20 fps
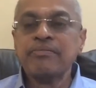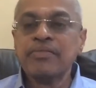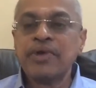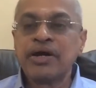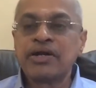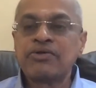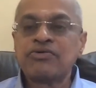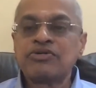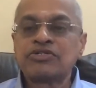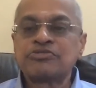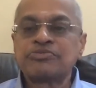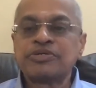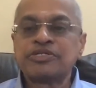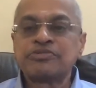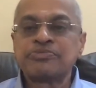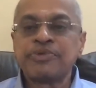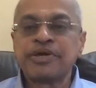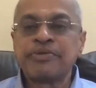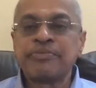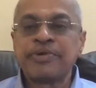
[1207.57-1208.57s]
announcements
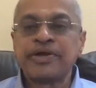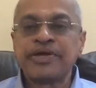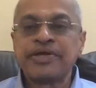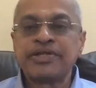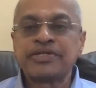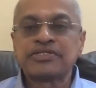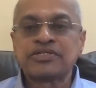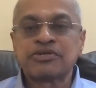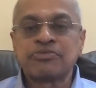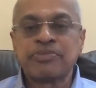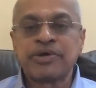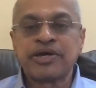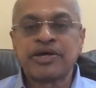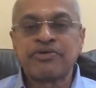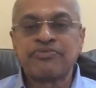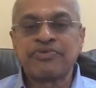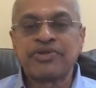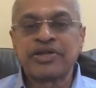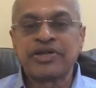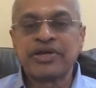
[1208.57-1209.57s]
made by Reserve Bank
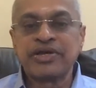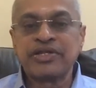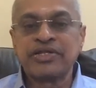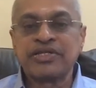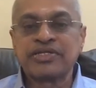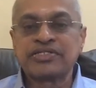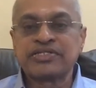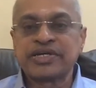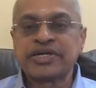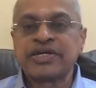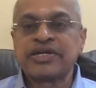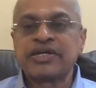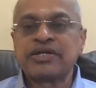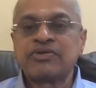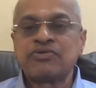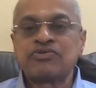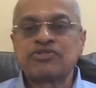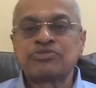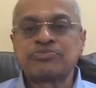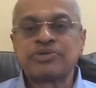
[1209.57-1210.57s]
of India in their second
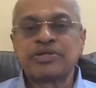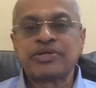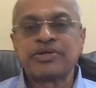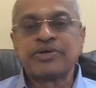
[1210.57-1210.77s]
announcement.